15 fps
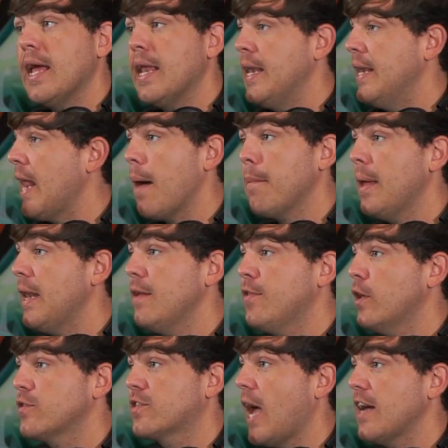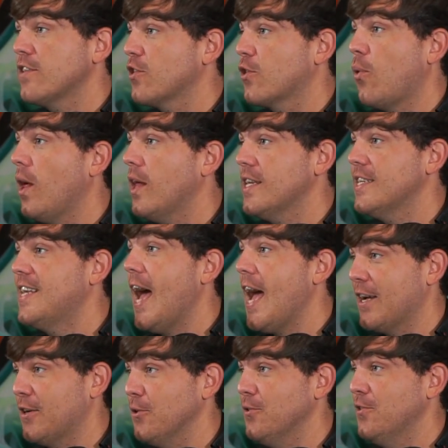Not many of those guys are quality
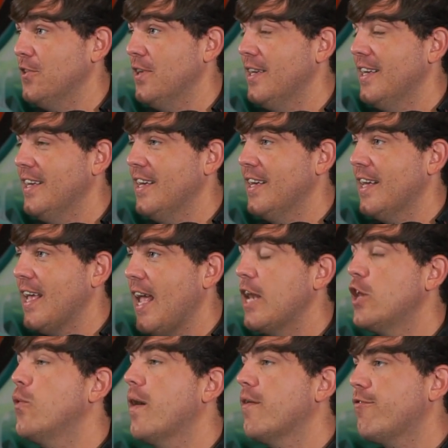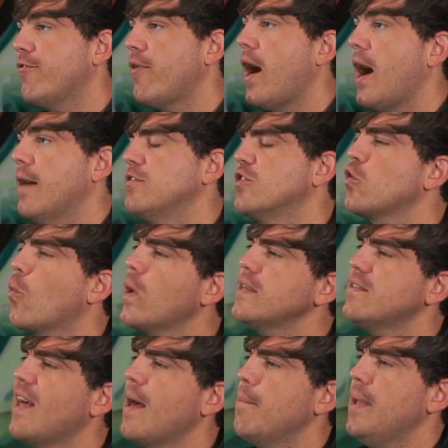tackles, and you have 5. So what does
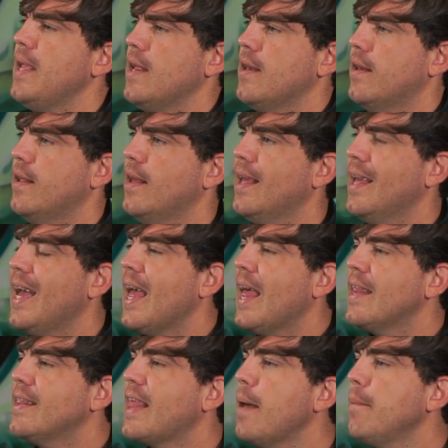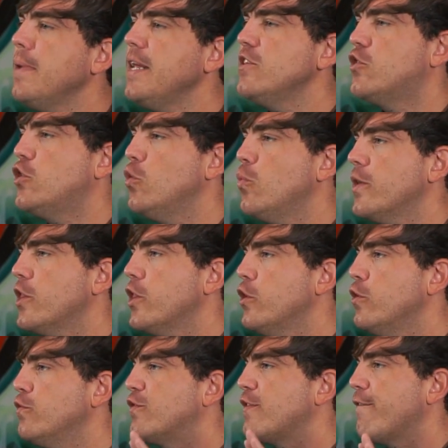that mean? That means you would
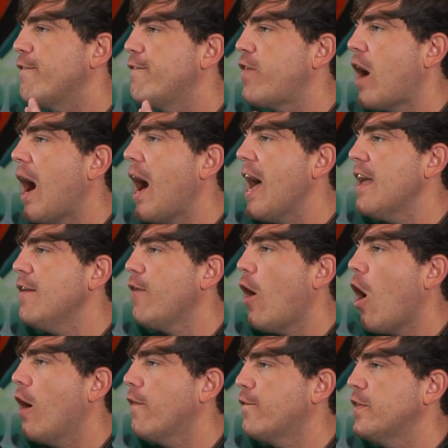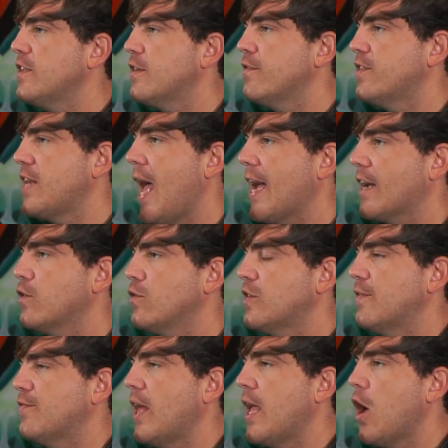lose 5 offensive tackles
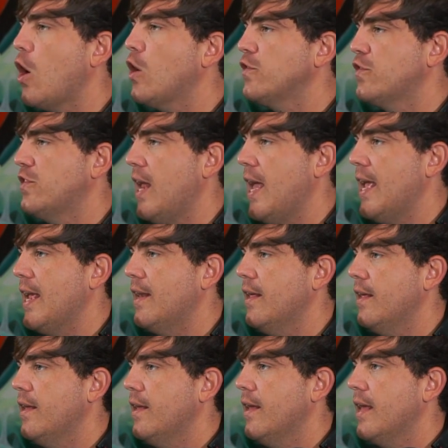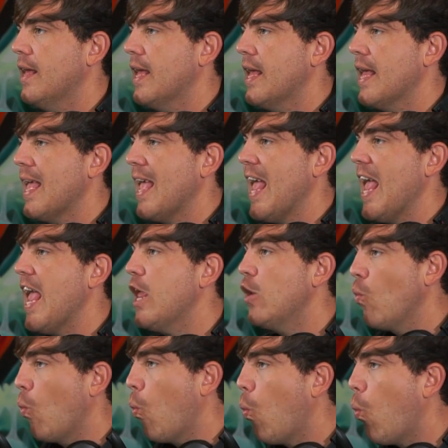if they all stayed
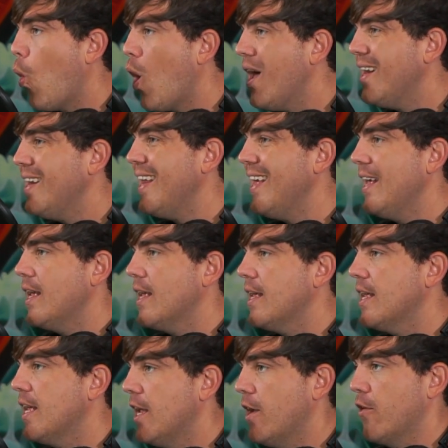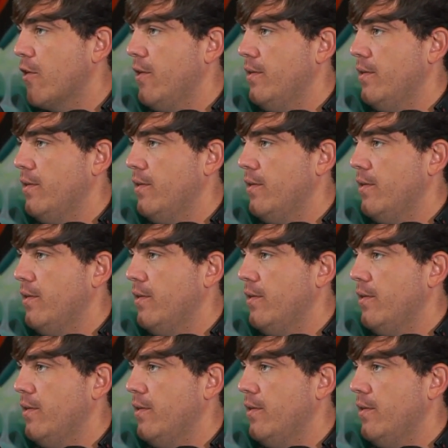in 1 year.